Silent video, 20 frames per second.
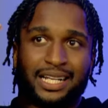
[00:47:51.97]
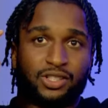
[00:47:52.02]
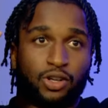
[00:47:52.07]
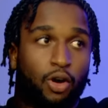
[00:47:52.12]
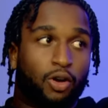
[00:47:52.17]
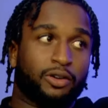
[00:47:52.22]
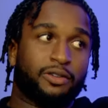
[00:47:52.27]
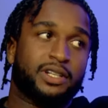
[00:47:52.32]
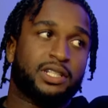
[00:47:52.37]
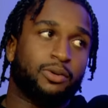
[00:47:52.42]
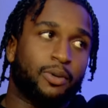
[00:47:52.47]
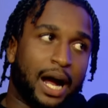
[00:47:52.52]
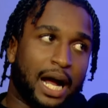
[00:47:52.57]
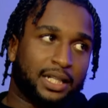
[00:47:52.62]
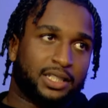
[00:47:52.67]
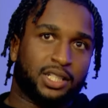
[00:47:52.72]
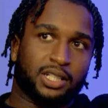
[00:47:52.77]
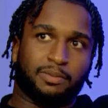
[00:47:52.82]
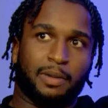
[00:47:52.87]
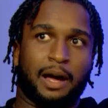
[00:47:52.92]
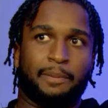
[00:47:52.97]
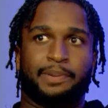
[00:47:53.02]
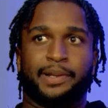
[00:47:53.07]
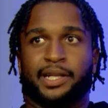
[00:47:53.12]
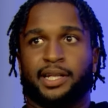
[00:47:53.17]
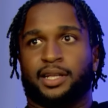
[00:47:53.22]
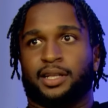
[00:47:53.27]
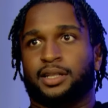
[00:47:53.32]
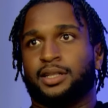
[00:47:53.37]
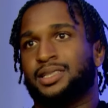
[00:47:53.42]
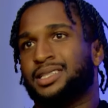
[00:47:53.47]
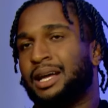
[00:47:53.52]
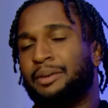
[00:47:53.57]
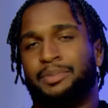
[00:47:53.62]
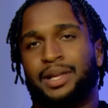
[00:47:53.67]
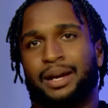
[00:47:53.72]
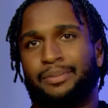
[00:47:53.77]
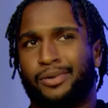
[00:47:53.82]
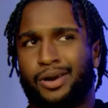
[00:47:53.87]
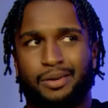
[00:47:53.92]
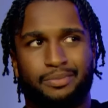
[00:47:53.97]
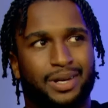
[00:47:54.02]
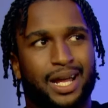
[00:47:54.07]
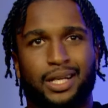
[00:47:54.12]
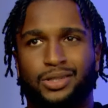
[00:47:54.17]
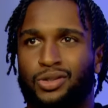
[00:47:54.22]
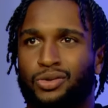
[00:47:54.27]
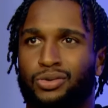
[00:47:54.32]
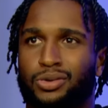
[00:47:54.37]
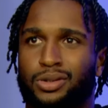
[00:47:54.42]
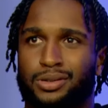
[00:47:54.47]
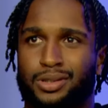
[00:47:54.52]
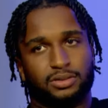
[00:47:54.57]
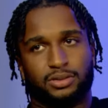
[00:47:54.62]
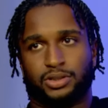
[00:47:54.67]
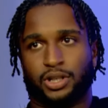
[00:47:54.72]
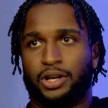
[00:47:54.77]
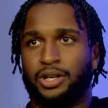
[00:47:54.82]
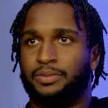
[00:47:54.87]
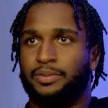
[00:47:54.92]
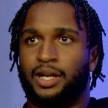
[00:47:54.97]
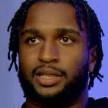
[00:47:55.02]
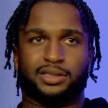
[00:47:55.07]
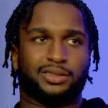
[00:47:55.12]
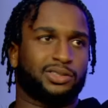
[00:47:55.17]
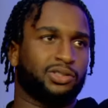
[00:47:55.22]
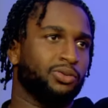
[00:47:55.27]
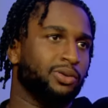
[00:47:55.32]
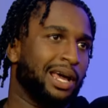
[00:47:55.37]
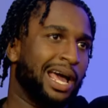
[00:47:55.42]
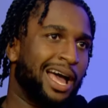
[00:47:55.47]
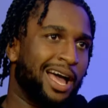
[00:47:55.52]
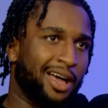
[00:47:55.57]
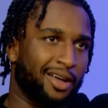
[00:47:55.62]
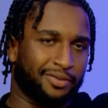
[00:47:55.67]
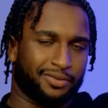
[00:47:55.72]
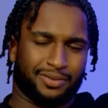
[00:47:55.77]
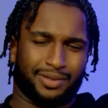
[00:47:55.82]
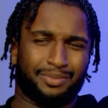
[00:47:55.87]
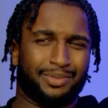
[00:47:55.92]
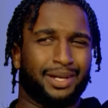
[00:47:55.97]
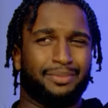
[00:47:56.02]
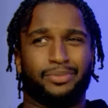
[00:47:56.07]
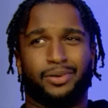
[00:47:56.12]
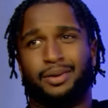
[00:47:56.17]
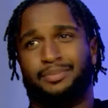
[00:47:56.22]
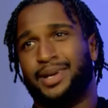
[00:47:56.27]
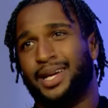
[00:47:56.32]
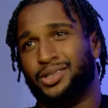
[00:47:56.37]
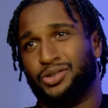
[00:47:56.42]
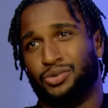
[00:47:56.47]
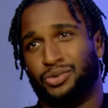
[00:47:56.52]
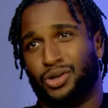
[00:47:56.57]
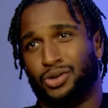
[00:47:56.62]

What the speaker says: the only reason why I took my plea. Mm-hmm. I'm like, bro, I'm not doing 30 months, 2.5. I'm like, bro, I'm not doing no